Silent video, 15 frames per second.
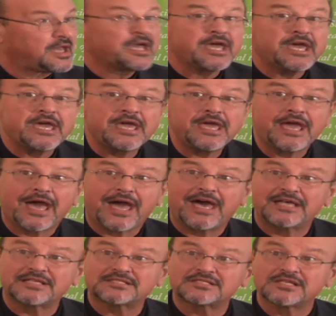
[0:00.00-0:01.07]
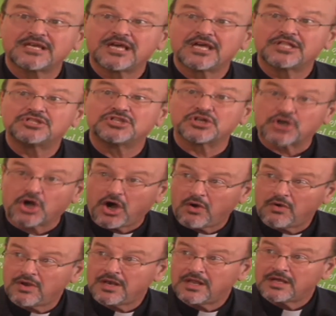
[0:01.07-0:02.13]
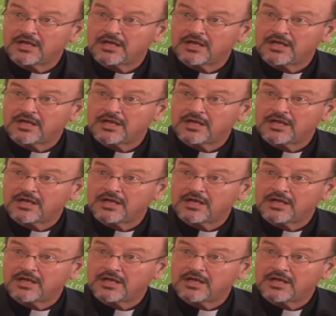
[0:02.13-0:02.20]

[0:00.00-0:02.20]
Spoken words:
He has the role